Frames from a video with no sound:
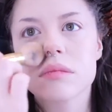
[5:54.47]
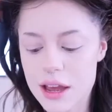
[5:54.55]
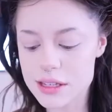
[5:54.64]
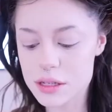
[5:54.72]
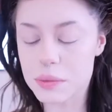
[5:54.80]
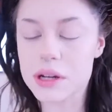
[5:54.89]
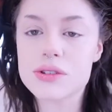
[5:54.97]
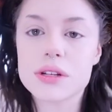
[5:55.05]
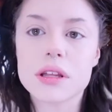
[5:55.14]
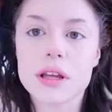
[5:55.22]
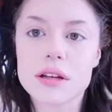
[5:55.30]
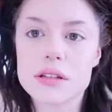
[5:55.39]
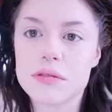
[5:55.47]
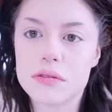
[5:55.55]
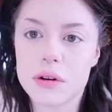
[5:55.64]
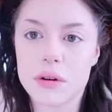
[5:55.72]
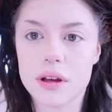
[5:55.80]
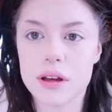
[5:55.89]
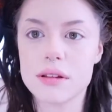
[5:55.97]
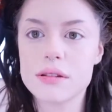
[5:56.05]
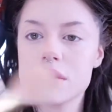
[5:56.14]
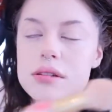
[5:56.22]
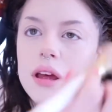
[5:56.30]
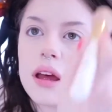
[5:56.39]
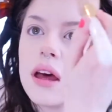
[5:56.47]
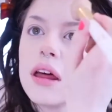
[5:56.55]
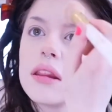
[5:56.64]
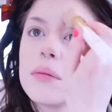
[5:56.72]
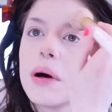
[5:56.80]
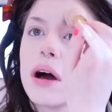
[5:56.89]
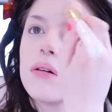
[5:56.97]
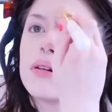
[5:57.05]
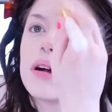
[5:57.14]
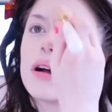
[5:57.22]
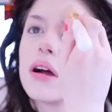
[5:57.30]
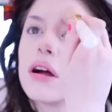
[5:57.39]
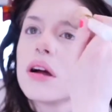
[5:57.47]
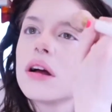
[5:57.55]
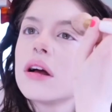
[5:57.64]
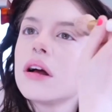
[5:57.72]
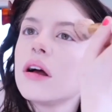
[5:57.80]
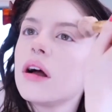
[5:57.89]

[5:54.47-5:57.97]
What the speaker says: I especially like to focus the powder